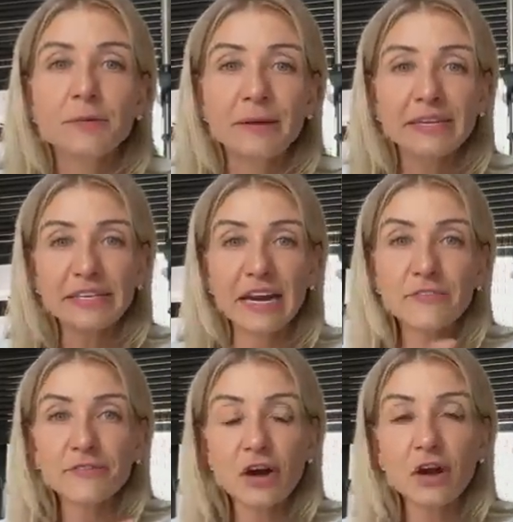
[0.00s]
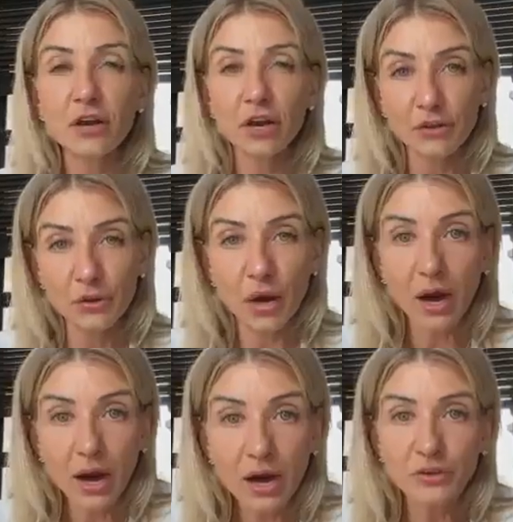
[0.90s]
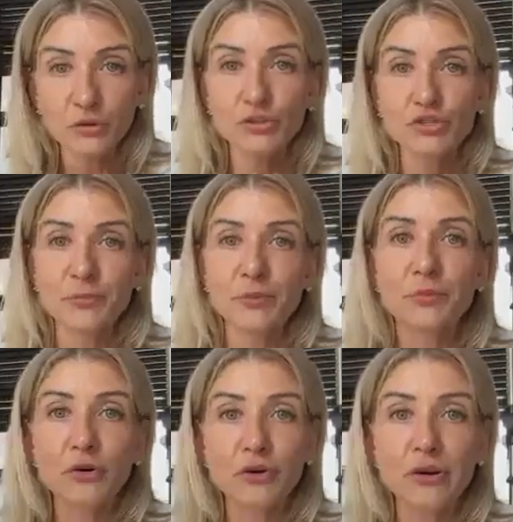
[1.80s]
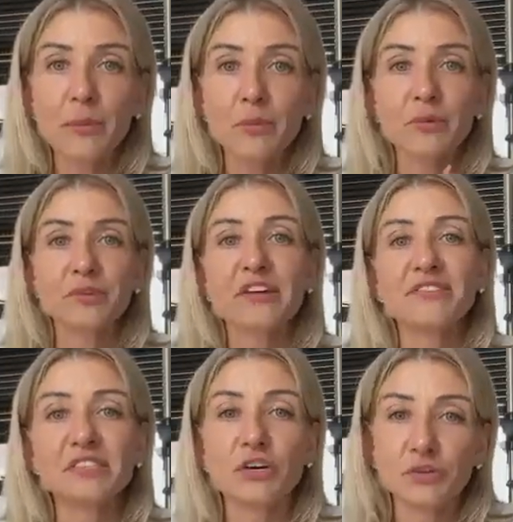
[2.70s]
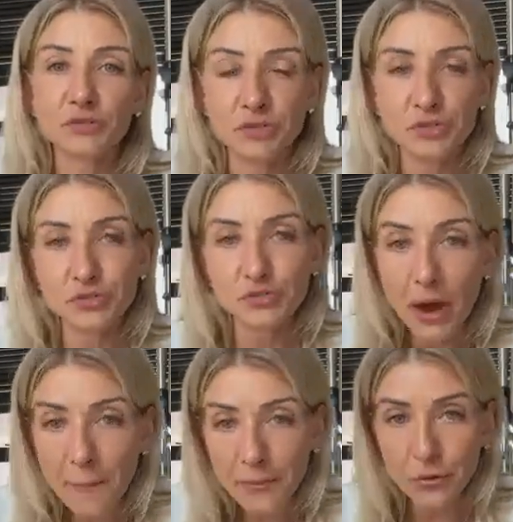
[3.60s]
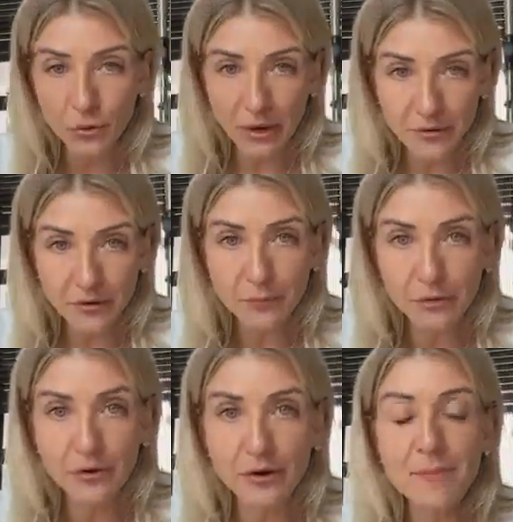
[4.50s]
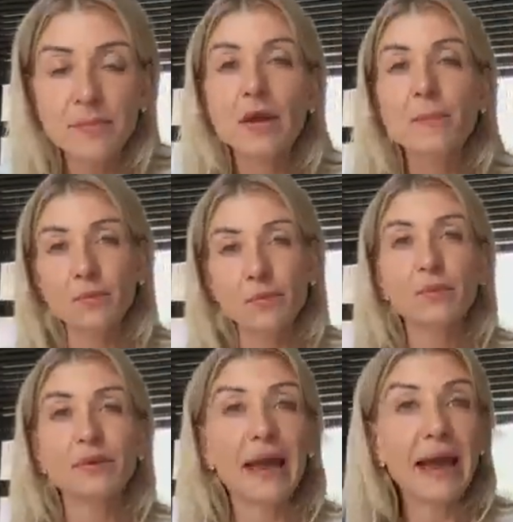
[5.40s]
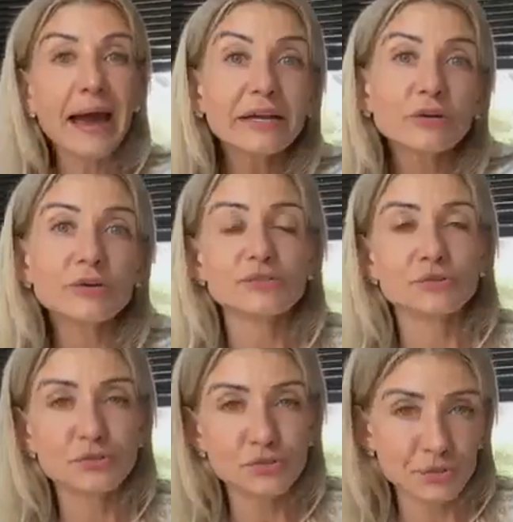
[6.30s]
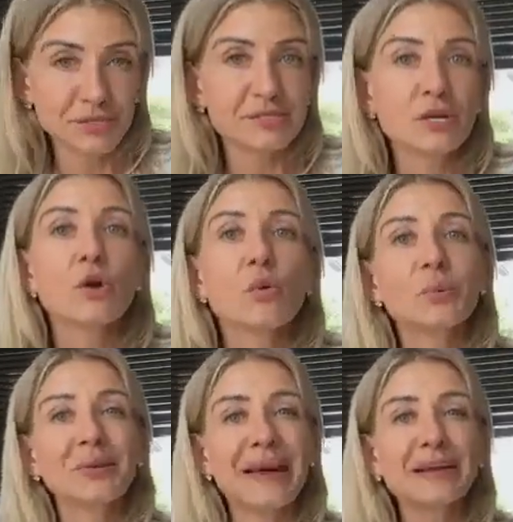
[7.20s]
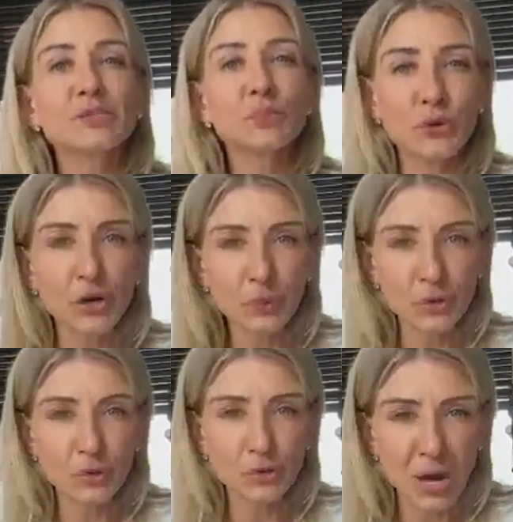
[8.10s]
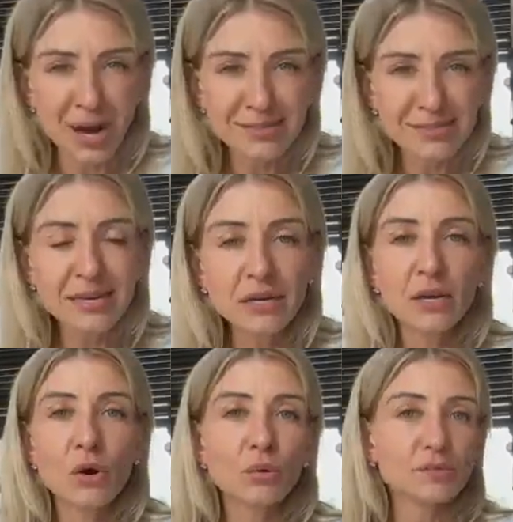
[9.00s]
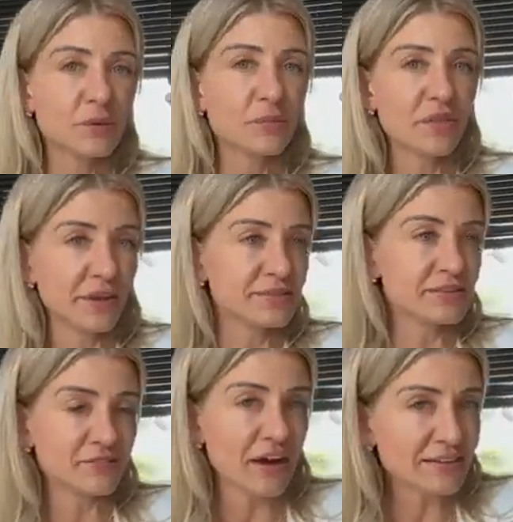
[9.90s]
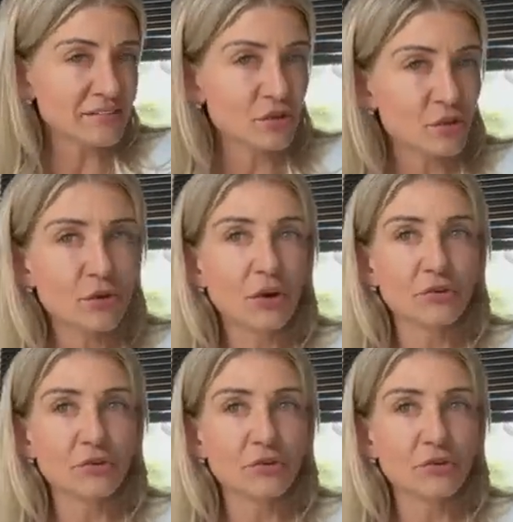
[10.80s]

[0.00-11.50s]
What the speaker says: Depending how far along you are on your treatment program, we would never tell you to stop your current program, but we would add ozone to it. We would like to work with your doctor or someone that is advising you